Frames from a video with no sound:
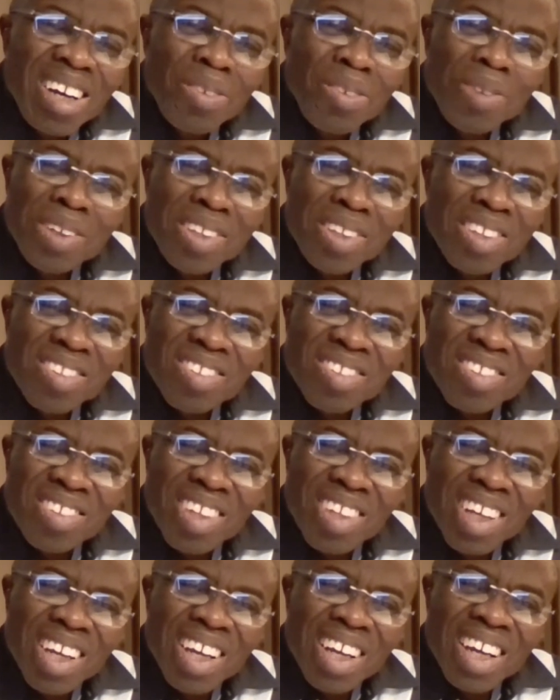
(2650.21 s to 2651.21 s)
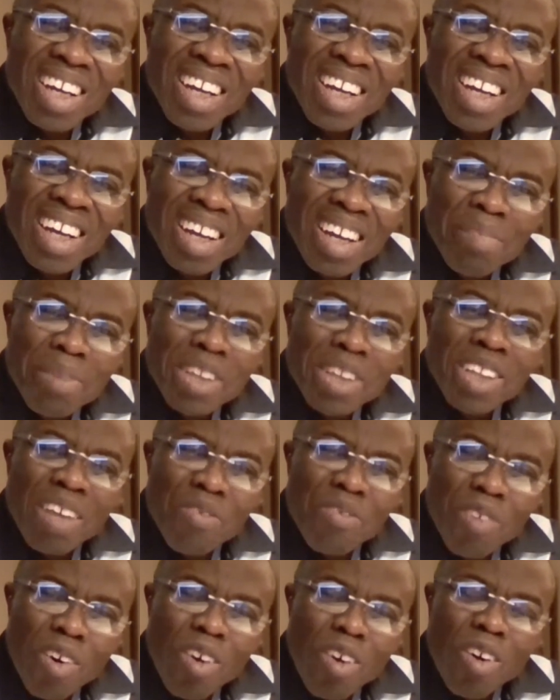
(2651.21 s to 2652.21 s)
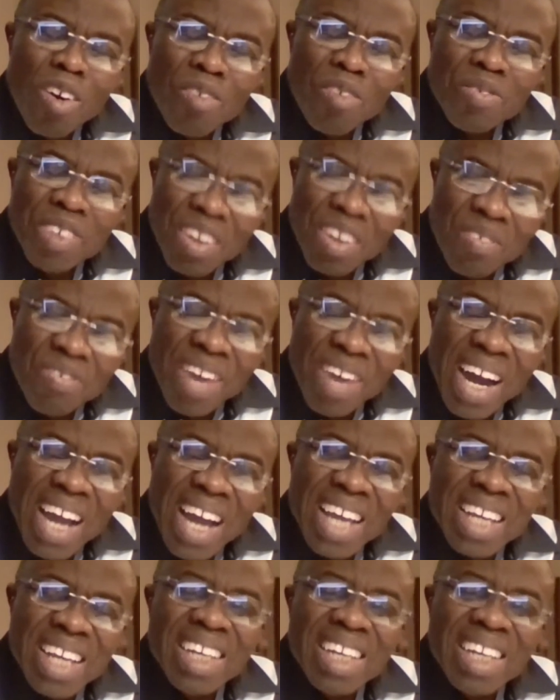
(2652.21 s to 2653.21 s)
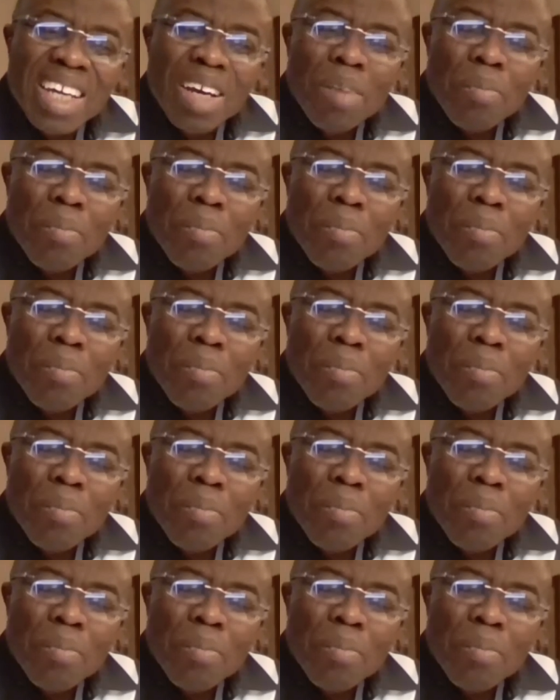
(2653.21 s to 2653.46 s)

which is a metaphor of divine